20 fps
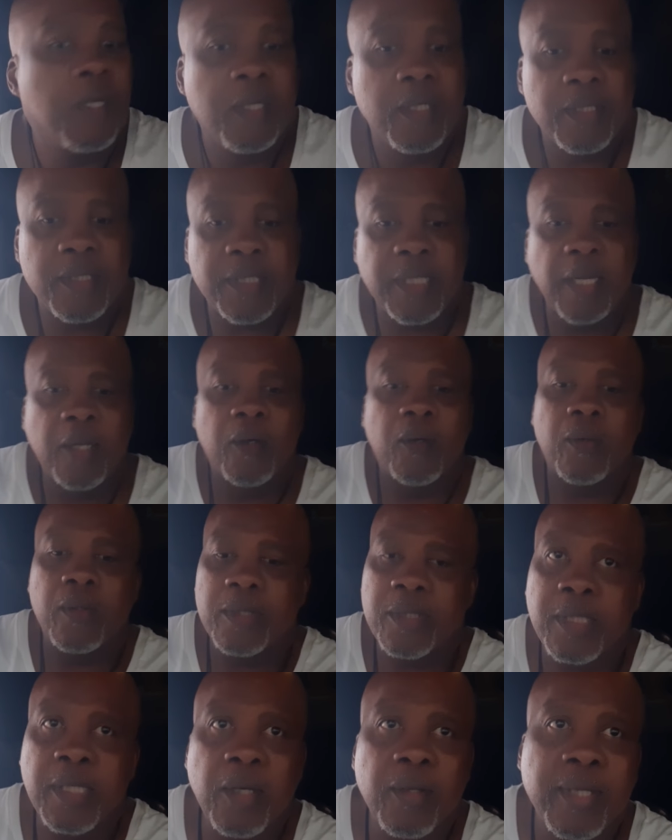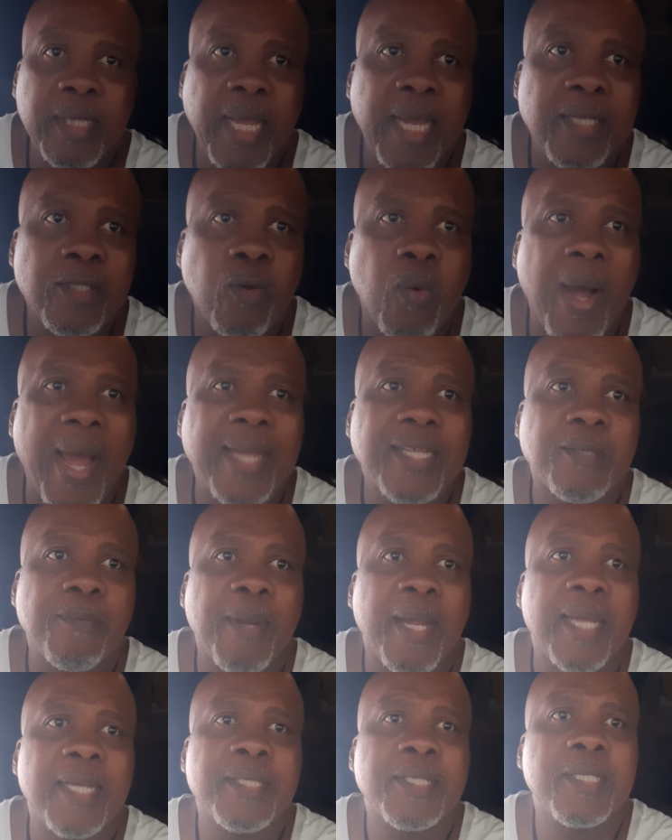she'll think twice,
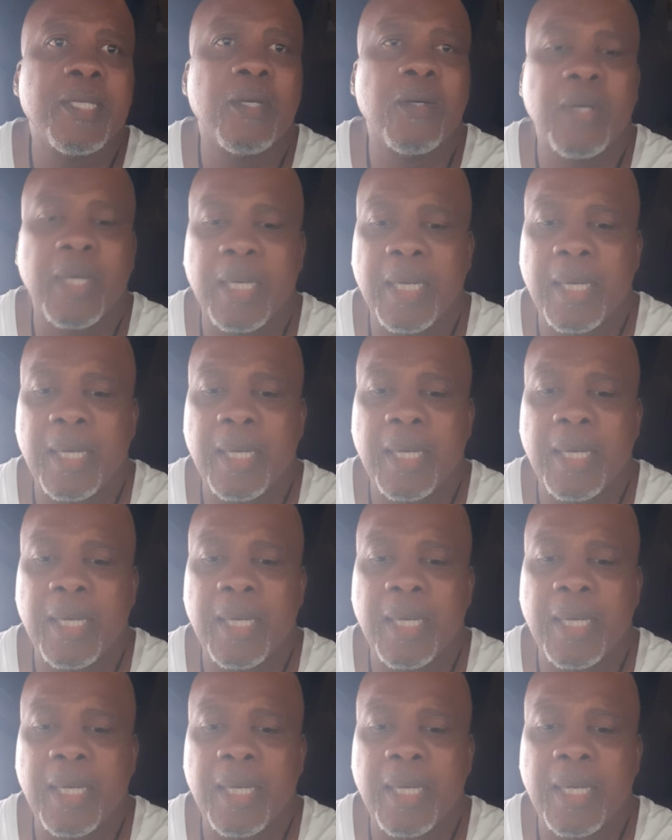man. She'll